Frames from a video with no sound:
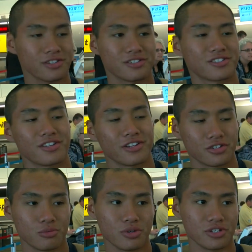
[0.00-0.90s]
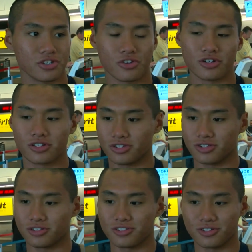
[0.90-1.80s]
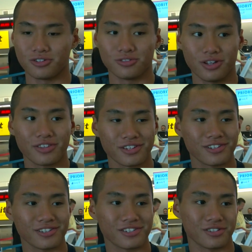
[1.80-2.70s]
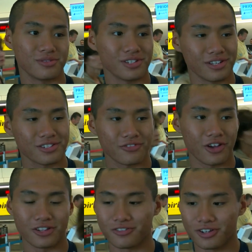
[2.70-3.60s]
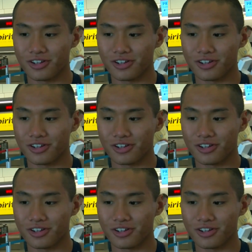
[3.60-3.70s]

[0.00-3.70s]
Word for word: It's not too busy or anything, so I think it should, yeah, it's fine right